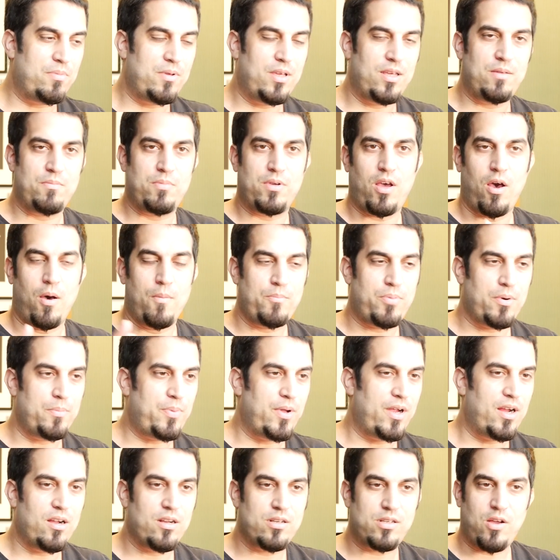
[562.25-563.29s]
Become
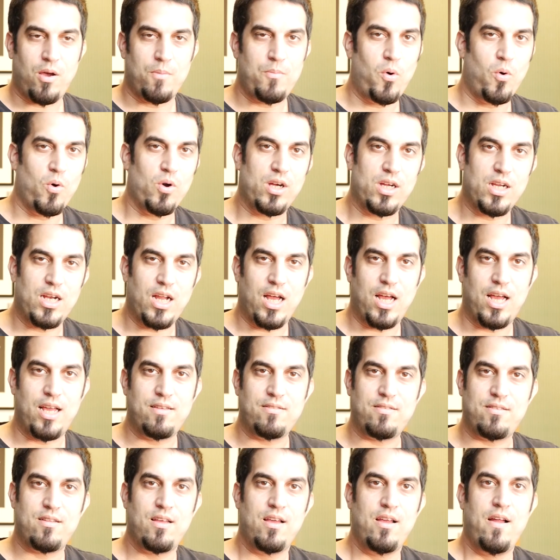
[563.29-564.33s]
prepared, become
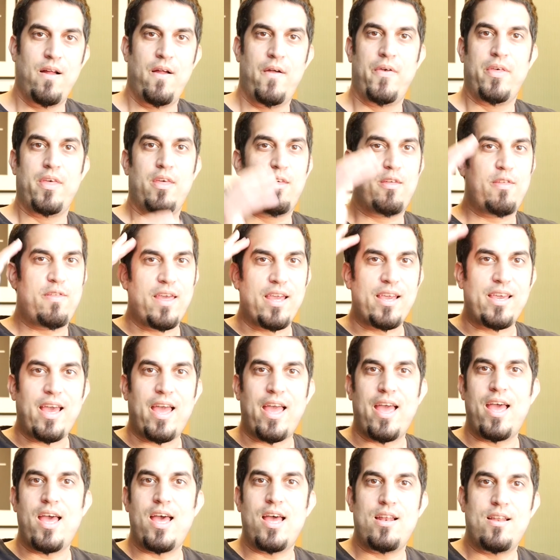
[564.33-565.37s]
organized, think
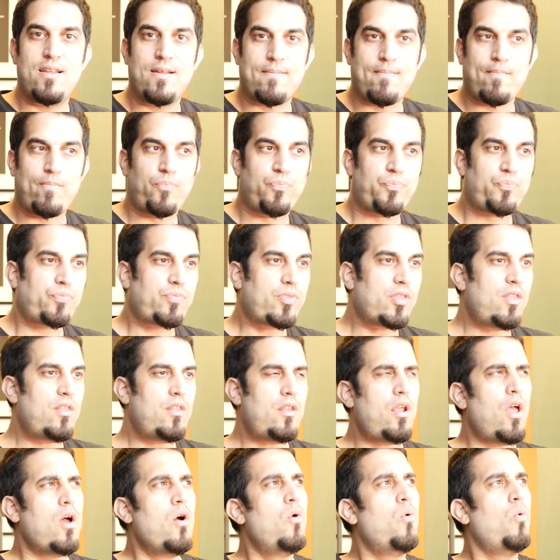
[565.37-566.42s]
ahead.
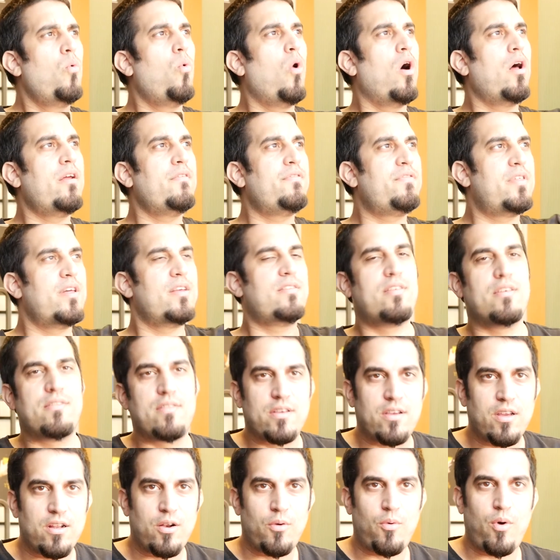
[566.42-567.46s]
What if this
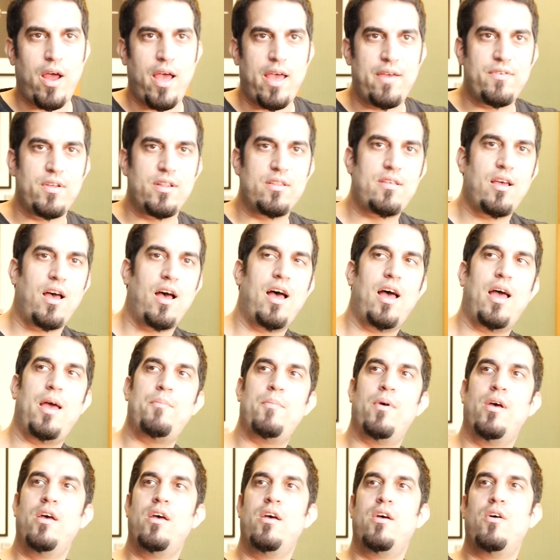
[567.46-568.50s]
isn't going to arrive in
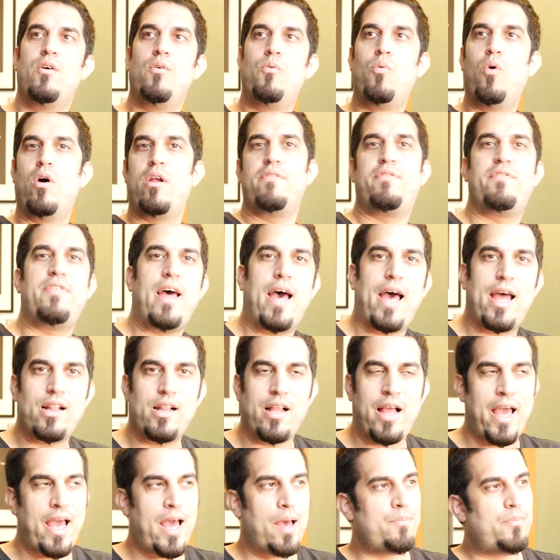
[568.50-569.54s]
time? What if
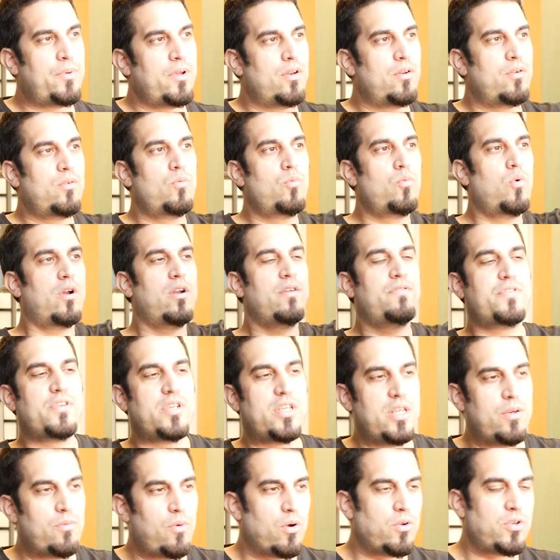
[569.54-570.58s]
that'll happen? What if
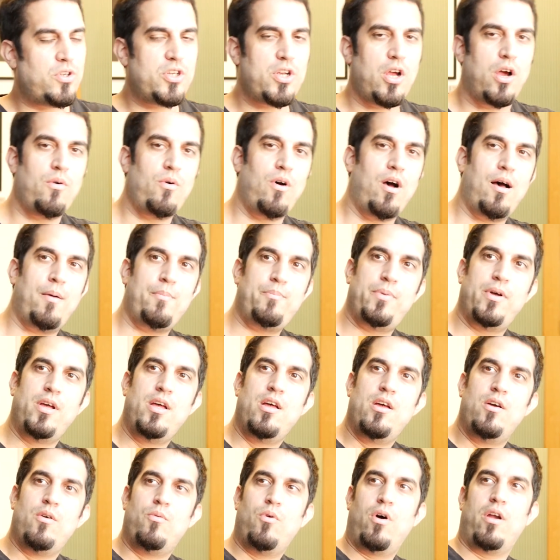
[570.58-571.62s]
she won't show up?
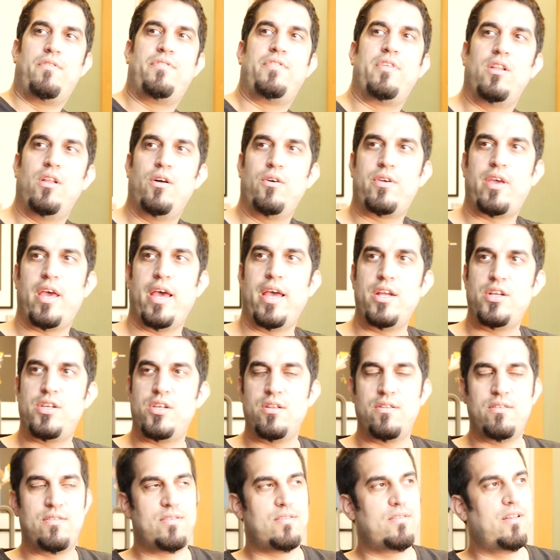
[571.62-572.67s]
What if the
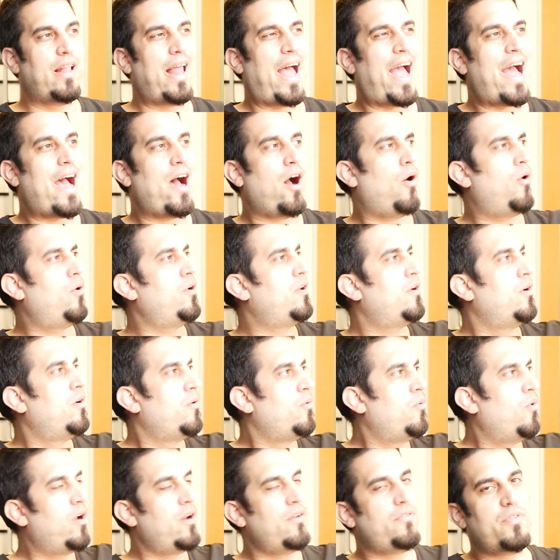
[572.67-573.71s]
location's loud?
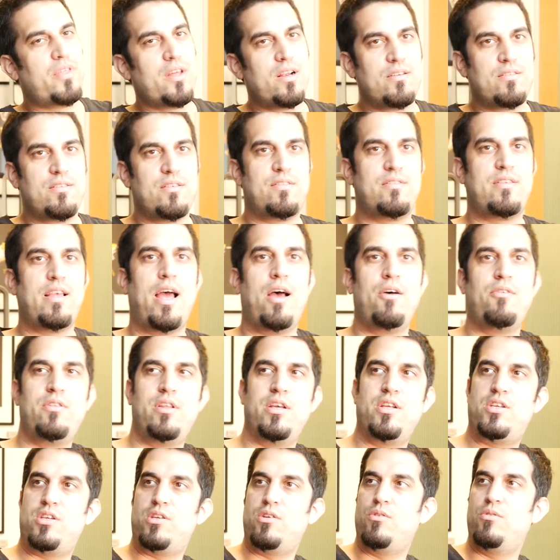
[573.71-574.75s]
What if there's a sound
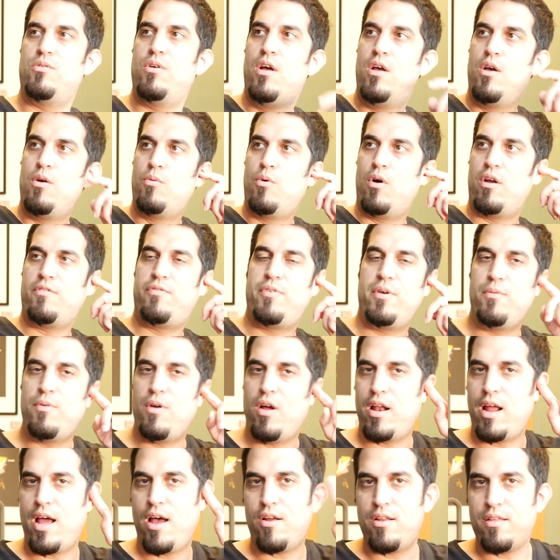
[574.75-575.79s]
issue? What if we
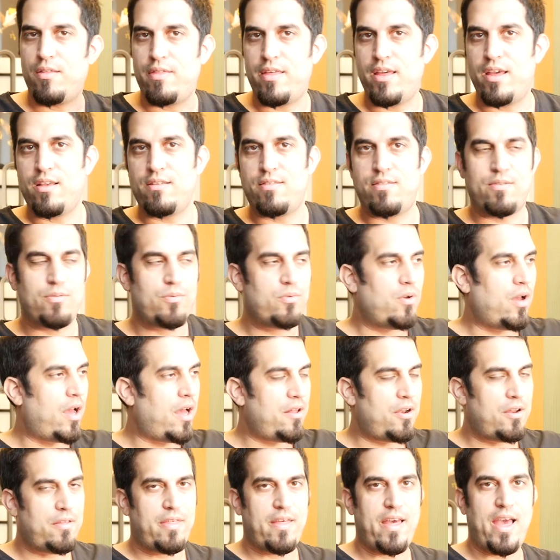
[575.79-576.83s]
run out of this,
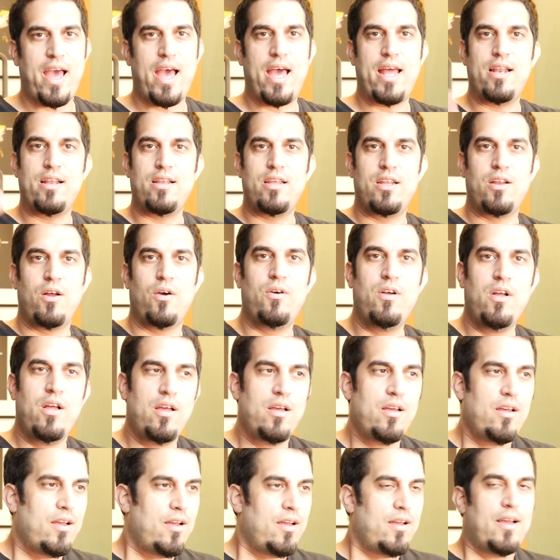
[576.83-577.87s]
out of that?
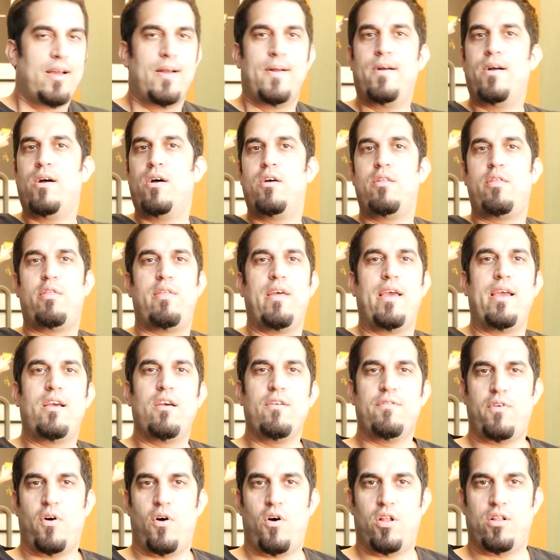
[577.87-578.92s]
Think
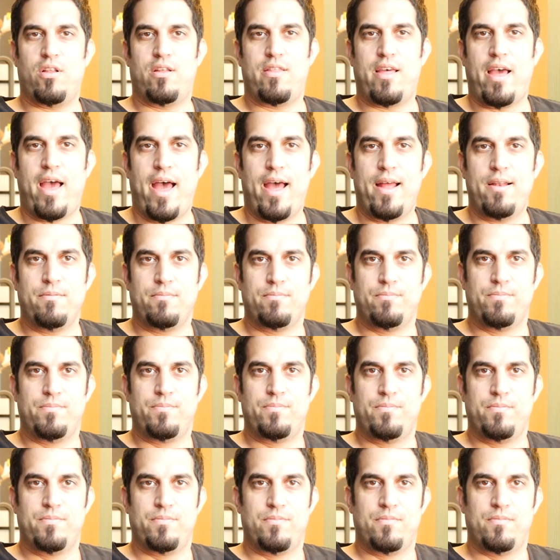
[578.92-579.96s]
of all of that
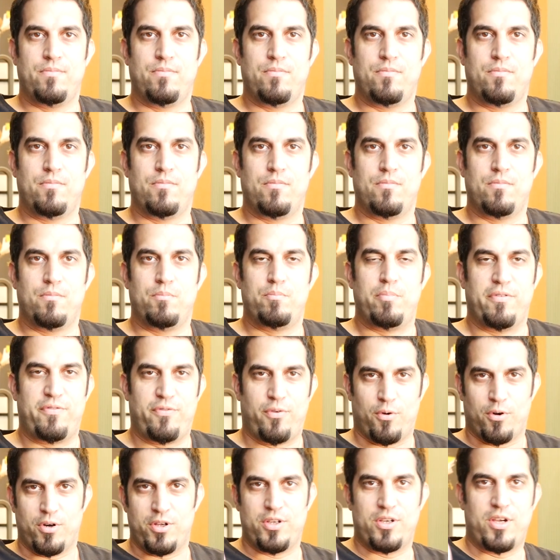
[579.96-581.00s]

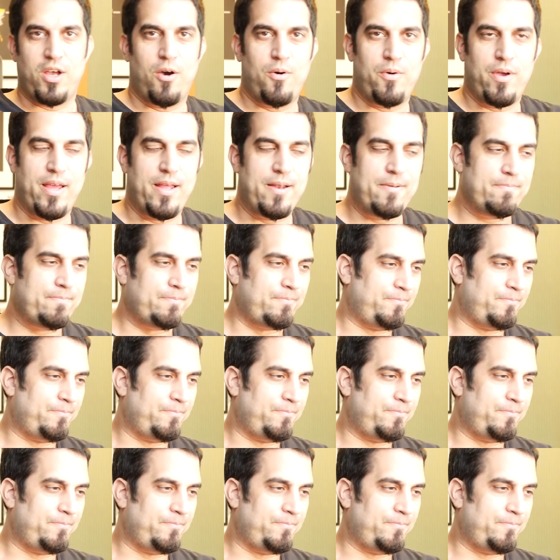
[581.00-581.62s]
before you go in.